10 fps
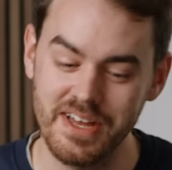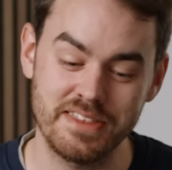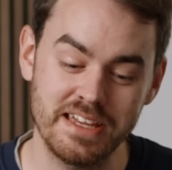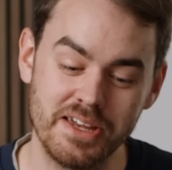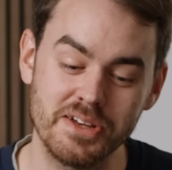I
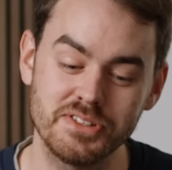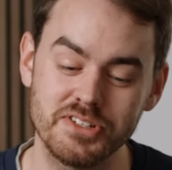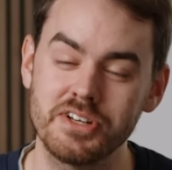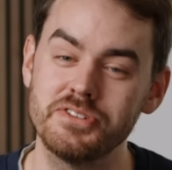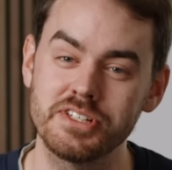think it goes to
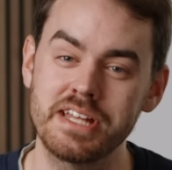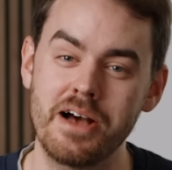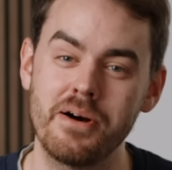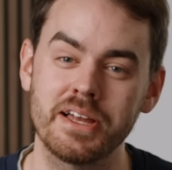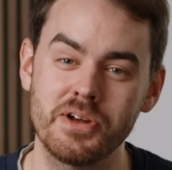show just
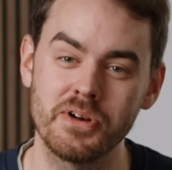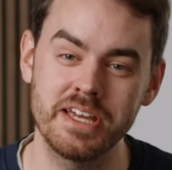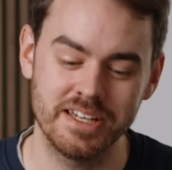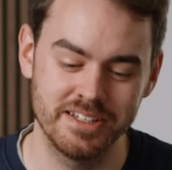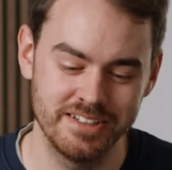how
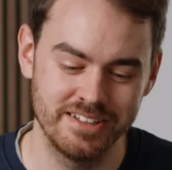iconic